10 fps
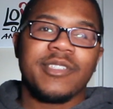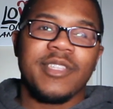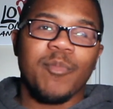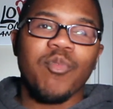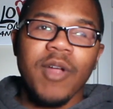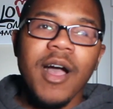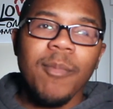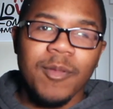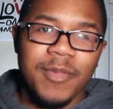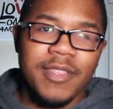see the
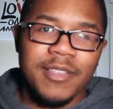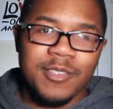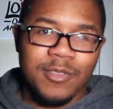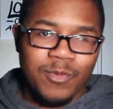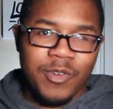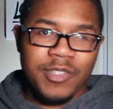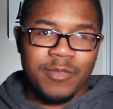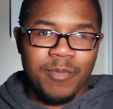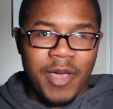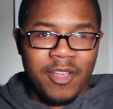problem in this, in
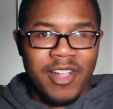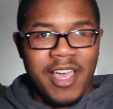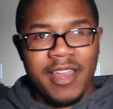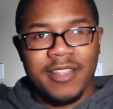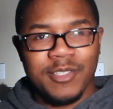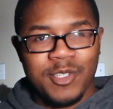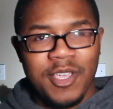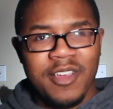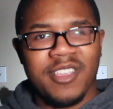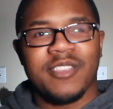which Michael Hyatt is
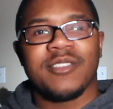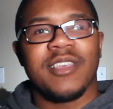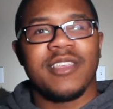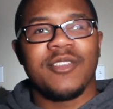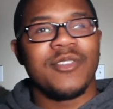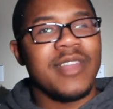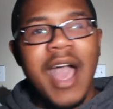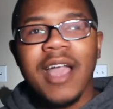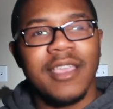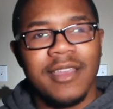sharing, is you're
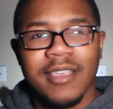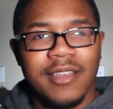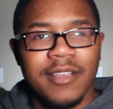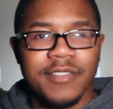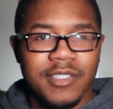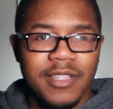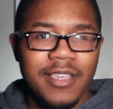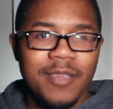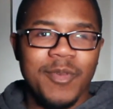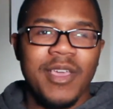not getting enough
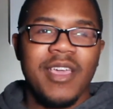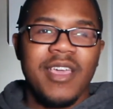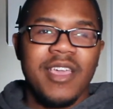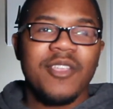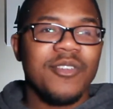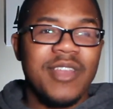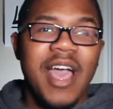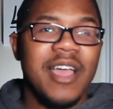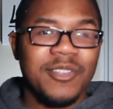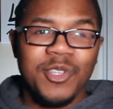sleep and you're
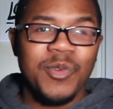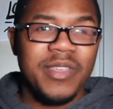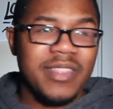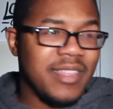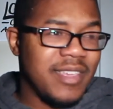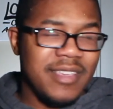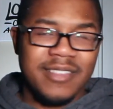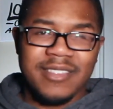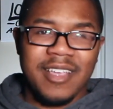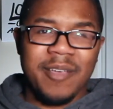not doing
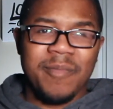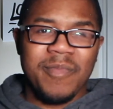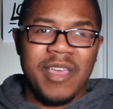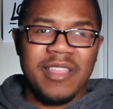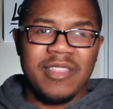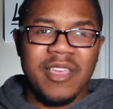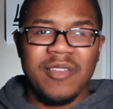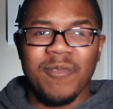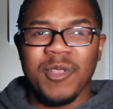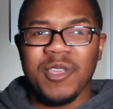things
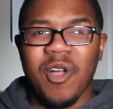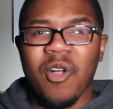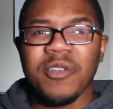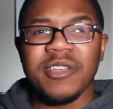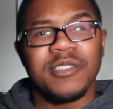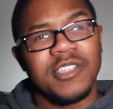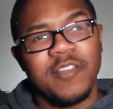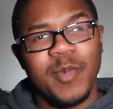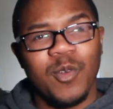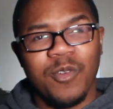that really aren't
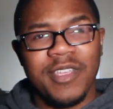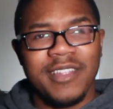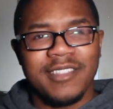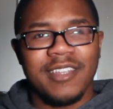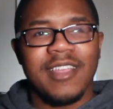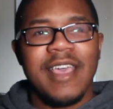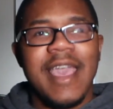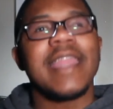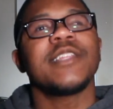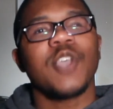achievement oriented.
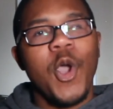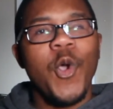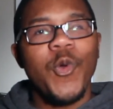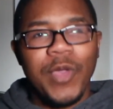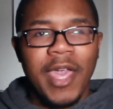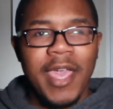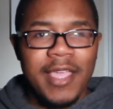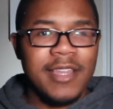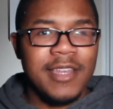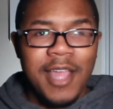And it's
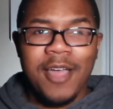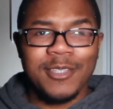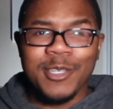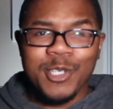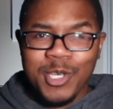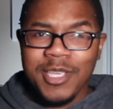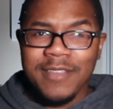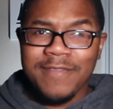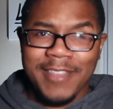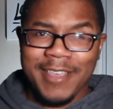okay to not
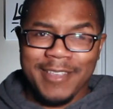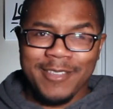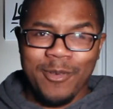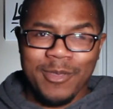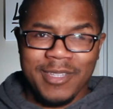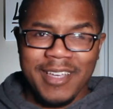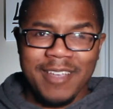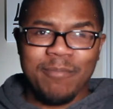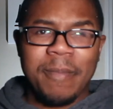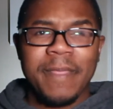achieve things all the
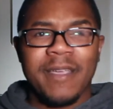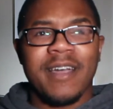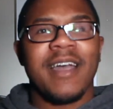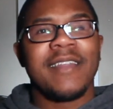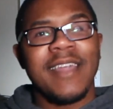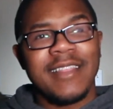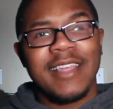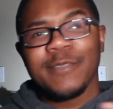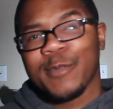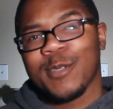time. And
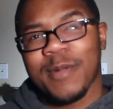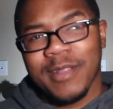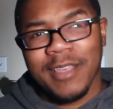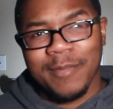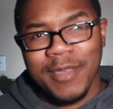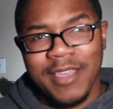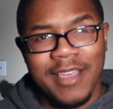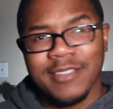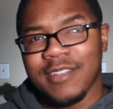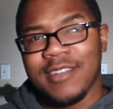that's where somebody like me,
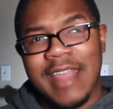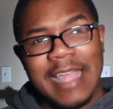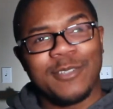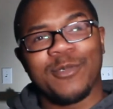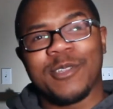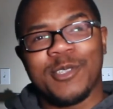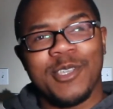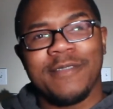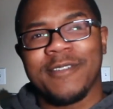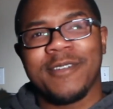as a natural
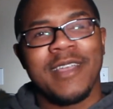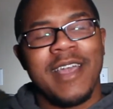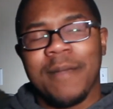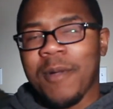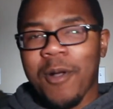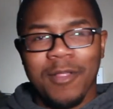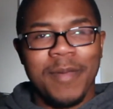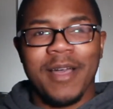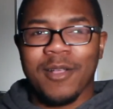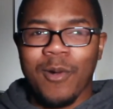achiever, I'm all
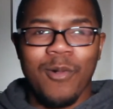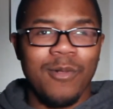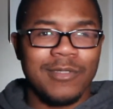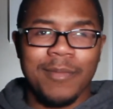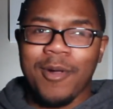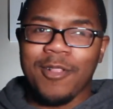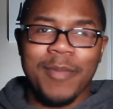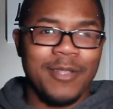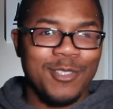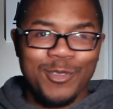about goals, I'm all
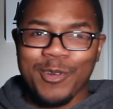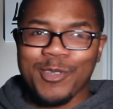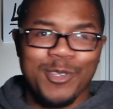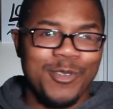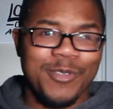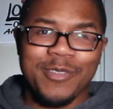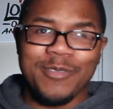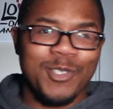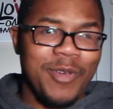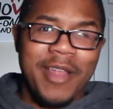about structure
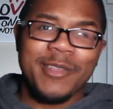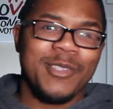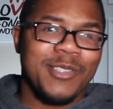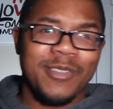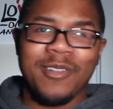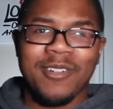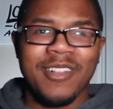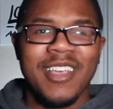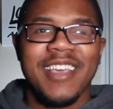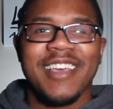and strategies and
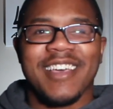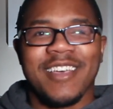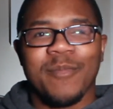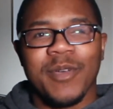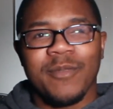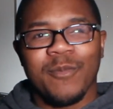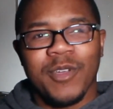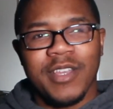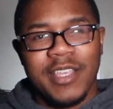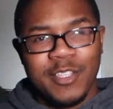all. But
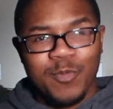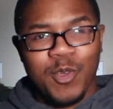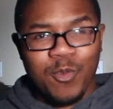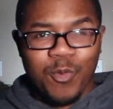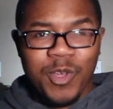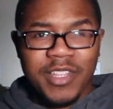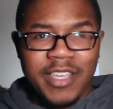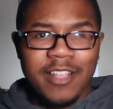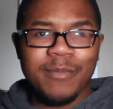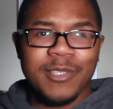what his book really
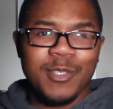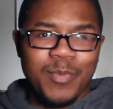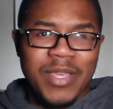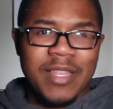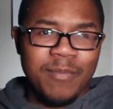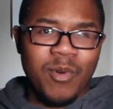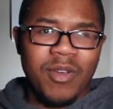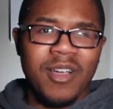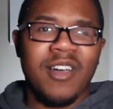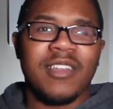helps us
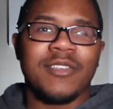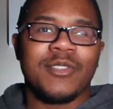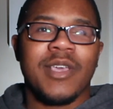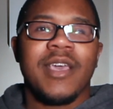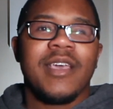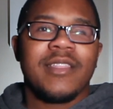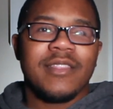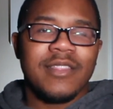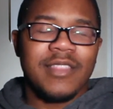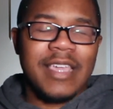pinpoint on is
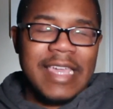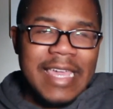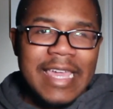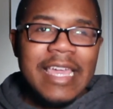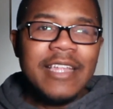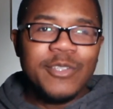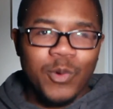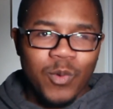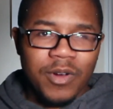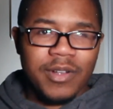the key to
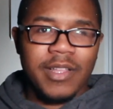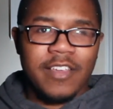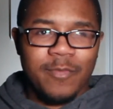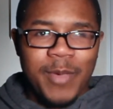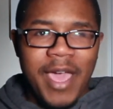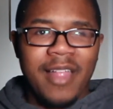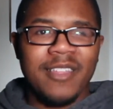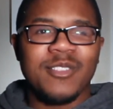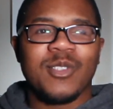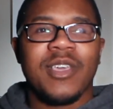work-life
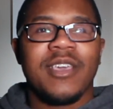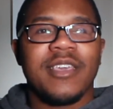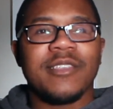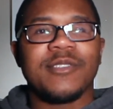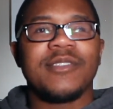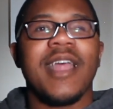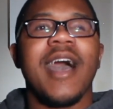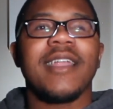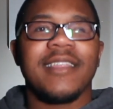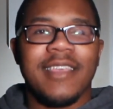balance is
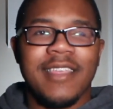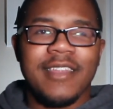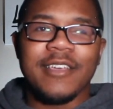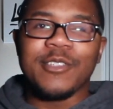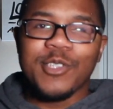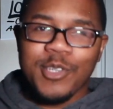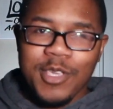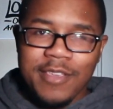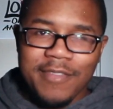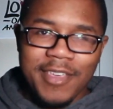not in
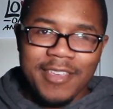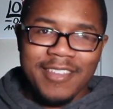achieving.